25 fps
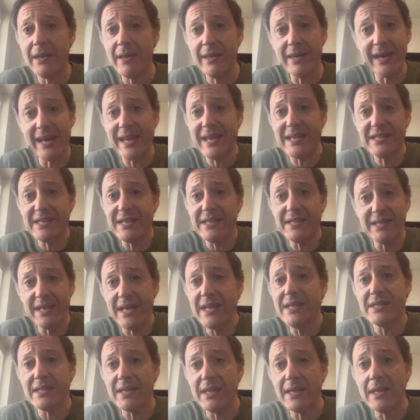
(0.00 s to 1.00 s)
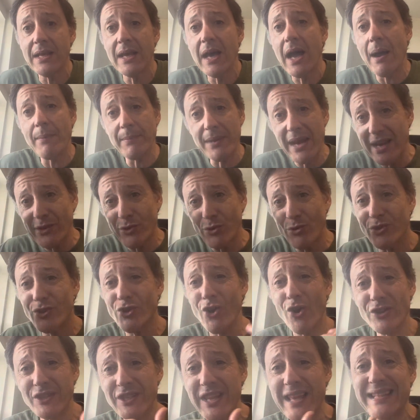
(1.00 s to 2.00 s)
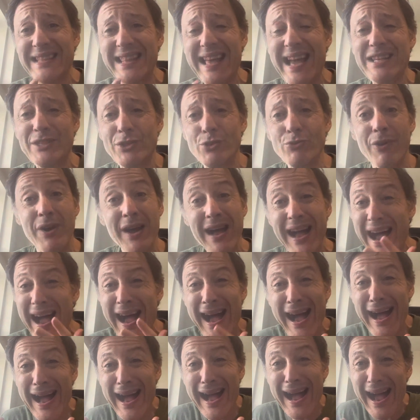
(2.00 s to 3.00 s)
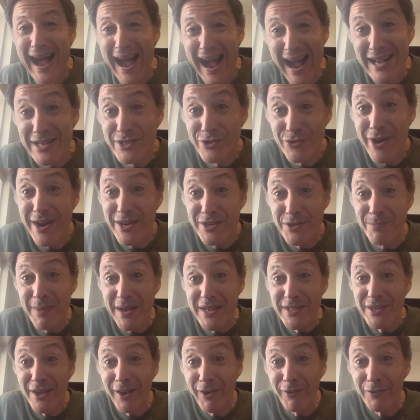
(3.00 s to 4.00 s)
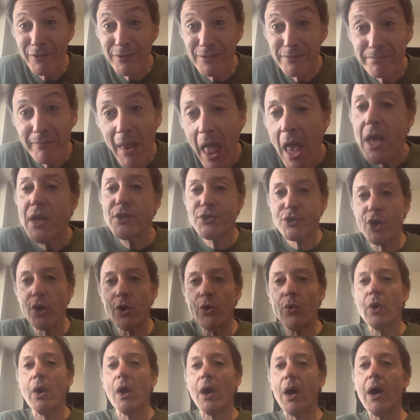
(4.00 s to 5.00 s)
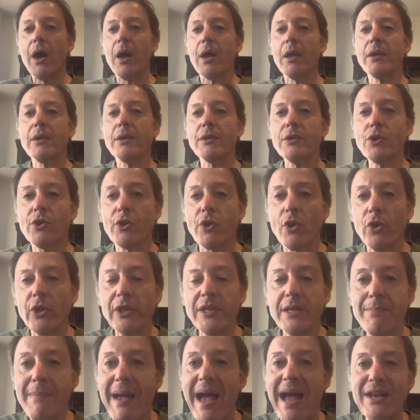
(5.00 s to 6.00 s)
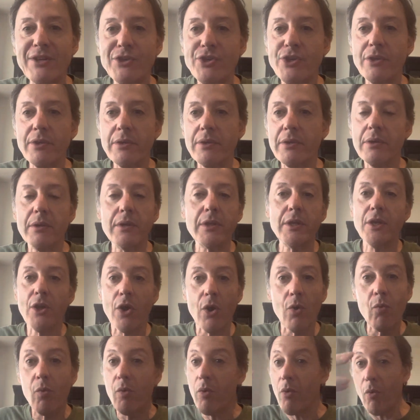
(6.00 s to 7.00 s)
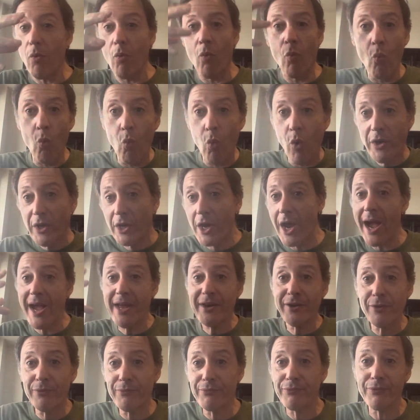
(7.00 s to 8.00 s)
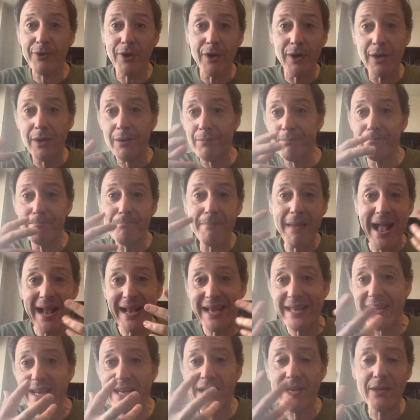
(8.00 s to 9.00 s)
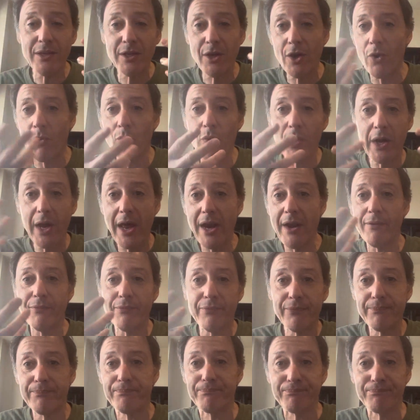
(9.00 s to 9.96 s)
and AC/DC. I mean, I do songs like that too. I stretch myself. So you can only imagine, what kind of what kind of,